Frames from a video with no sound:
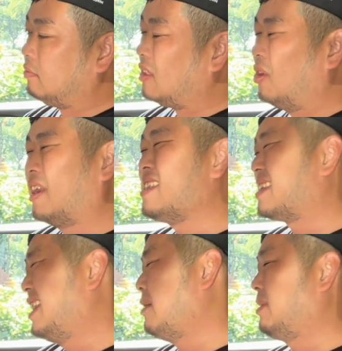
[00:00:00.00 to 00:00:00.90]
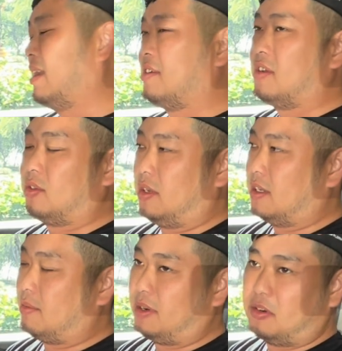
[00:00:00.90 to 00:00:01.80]
or it's capped at
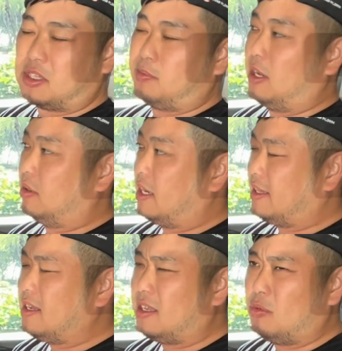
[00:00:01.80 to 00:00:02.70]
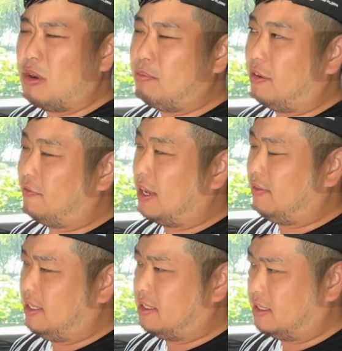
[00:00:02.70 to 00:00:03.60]
129 brake horsepower. I think the
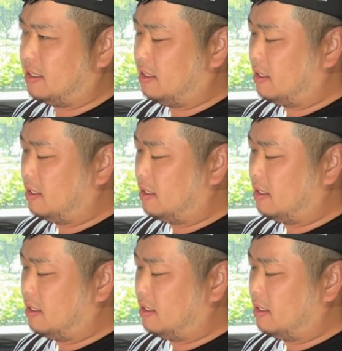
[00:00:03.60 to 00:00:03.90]
1.5 litre